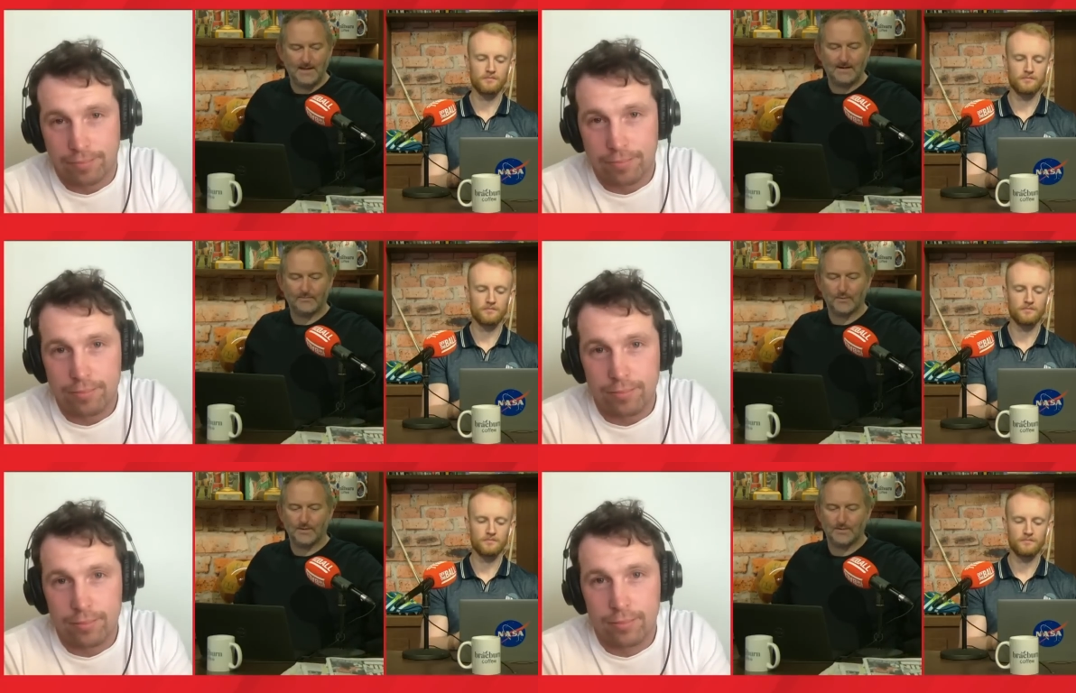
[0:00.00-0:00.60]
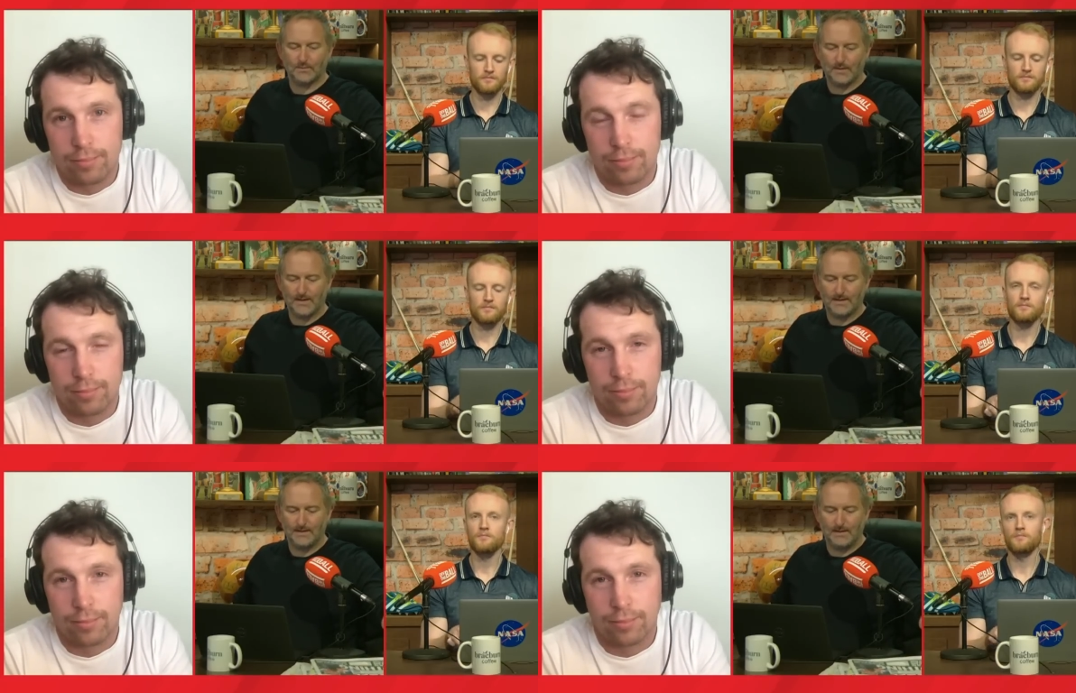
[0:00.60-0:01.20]
Speaker 1: afterwards,
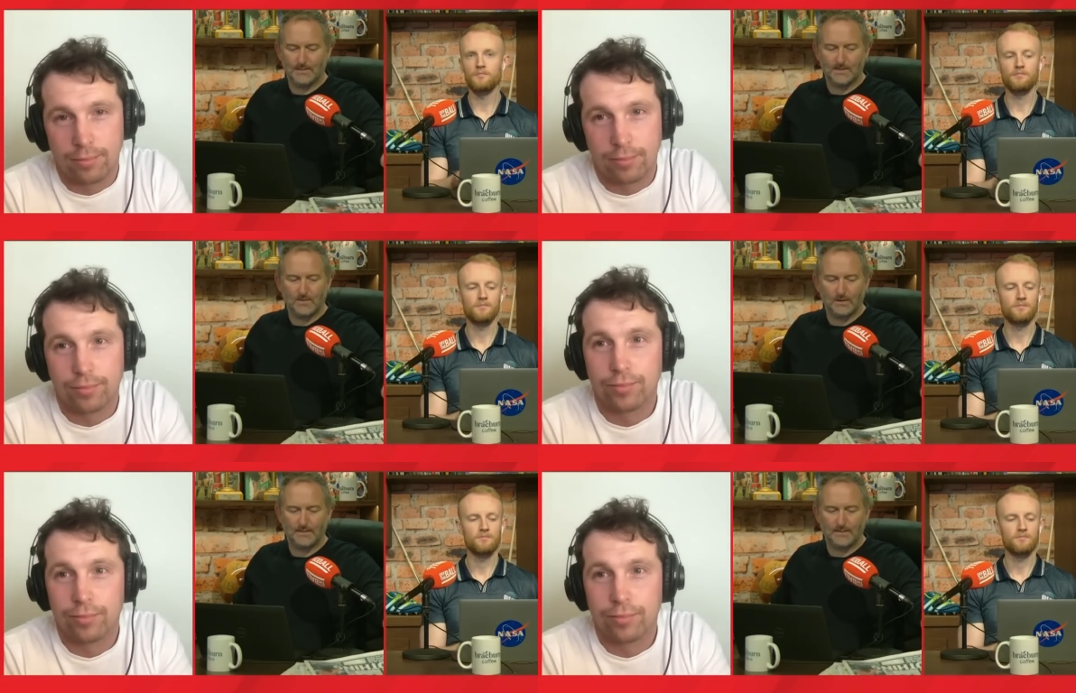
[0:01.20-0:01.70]
when he was talking